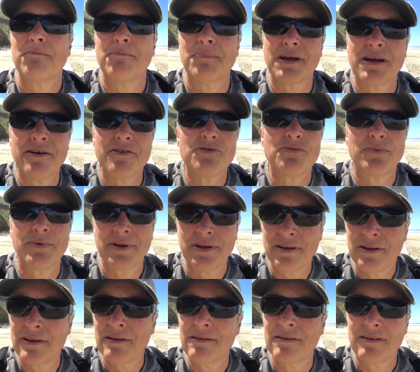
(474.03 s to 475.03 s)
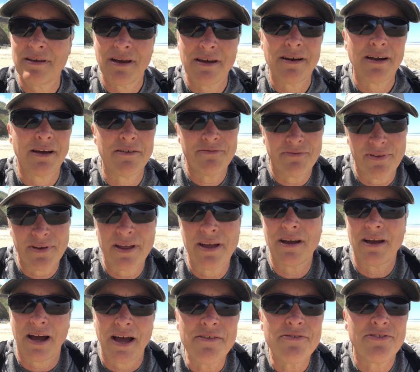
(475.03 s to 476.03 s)
because we tend, I feel
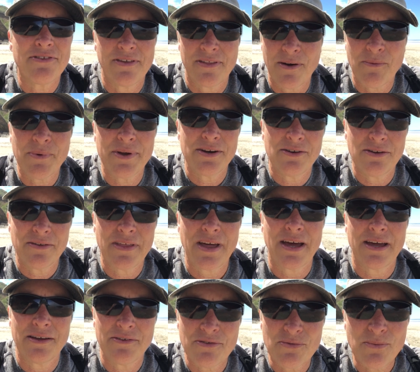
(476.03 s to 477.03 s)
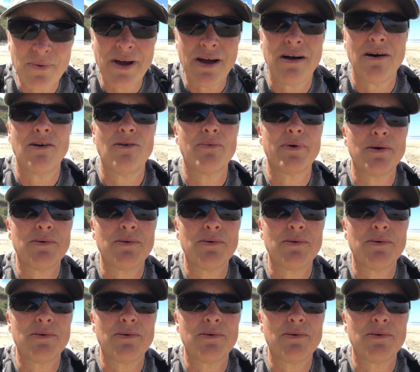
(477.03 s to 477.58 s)
like I see that we do that as well.